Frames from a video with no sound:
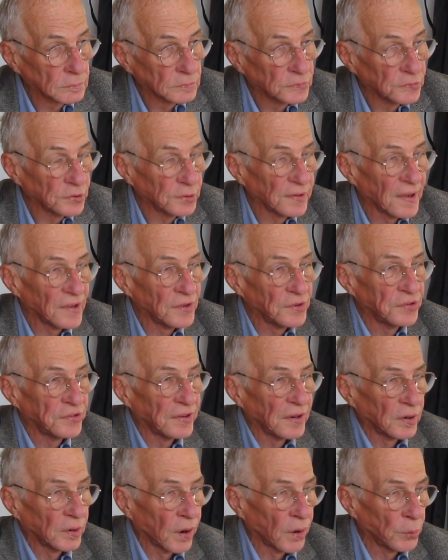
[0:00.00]
you get
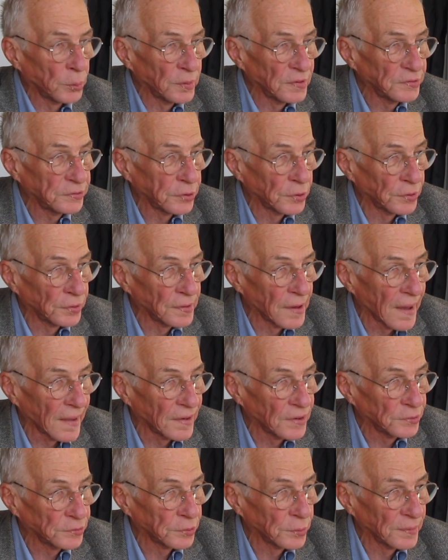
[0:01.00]
zero return on
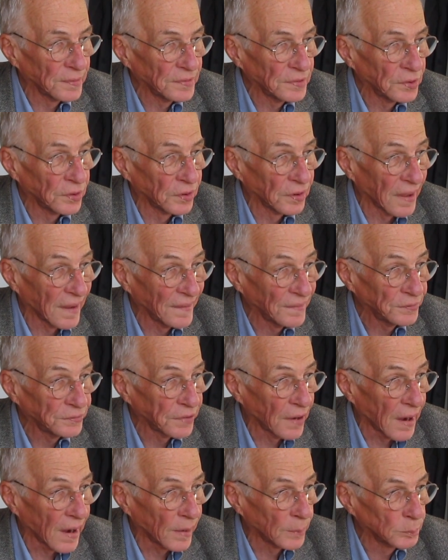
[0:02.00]
it during your
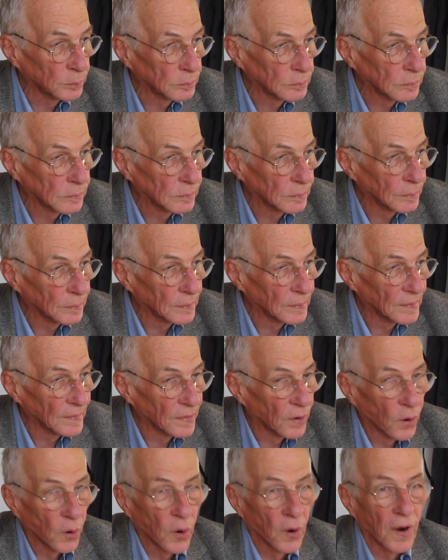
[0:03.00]
lifetime,
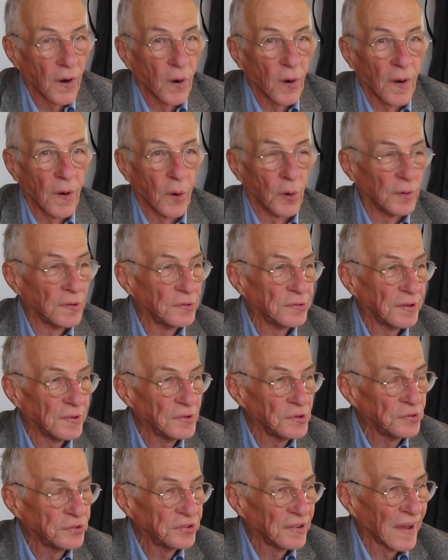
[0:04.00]
or until
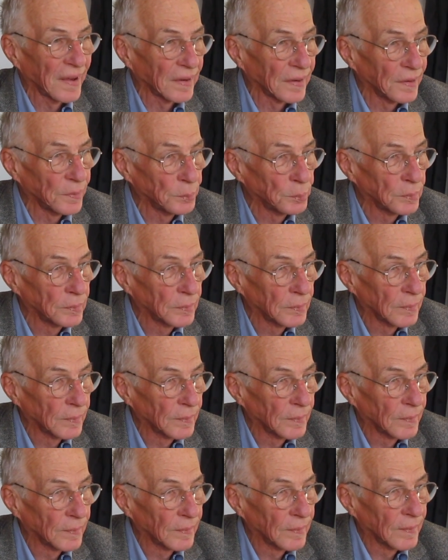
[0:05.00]
you sell it,
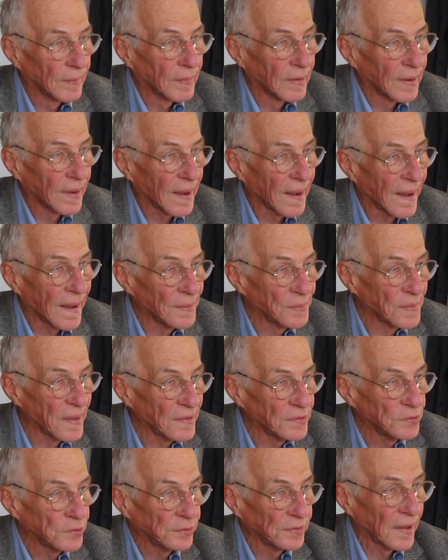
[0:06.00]
and
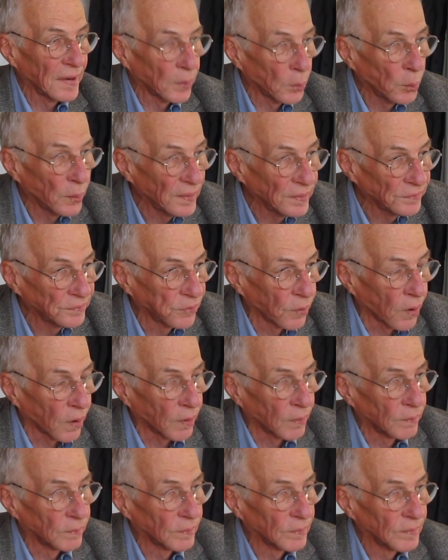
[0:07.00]
then you get a
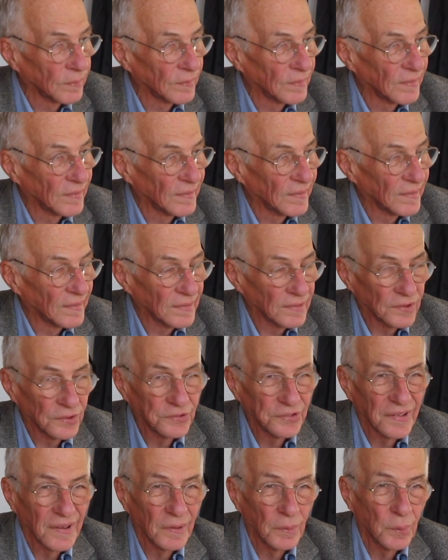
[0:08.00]
windfall. You
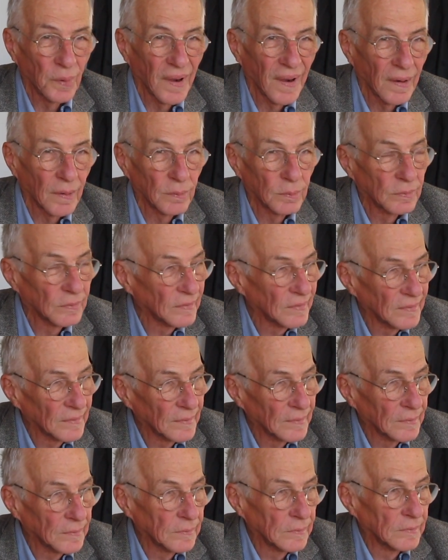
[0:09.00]
say, well,
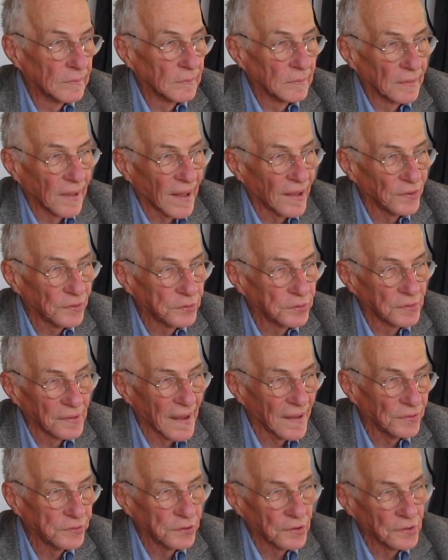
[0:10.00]
that's